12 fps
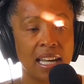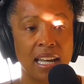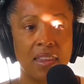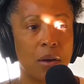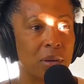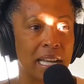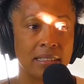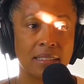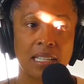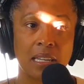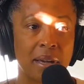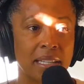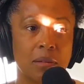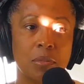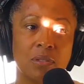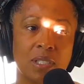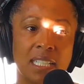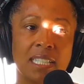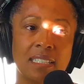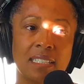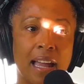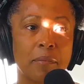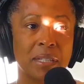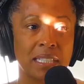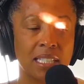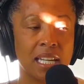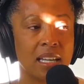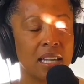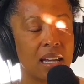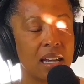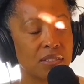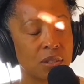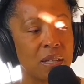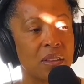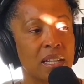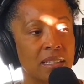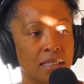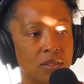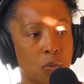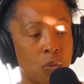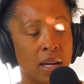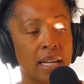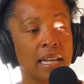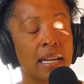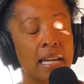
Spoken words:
that when I look in my community is not being taken care of. So I think that's one.